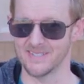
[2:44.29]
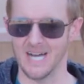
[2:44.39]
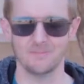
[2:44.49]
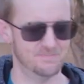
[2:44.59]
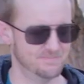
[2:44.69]

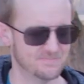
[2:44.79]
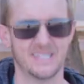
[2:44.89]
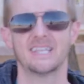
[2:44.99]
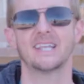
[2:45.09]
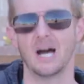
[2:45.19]
I'm
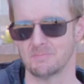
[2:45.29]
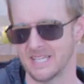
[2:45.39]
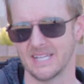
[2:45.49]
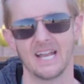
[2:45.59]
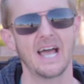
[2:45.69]
I'm
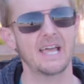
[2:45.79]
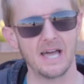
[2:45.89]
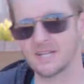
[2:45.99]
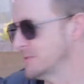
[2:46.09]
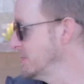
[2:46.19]
kidding. I
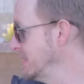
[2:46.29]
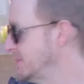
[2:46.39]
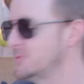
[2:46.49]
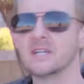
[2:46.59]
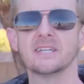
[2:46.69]
actually really
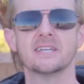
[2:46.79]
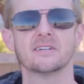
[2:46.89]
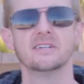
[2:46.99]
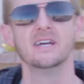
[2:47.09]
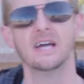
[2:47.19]
do want to hear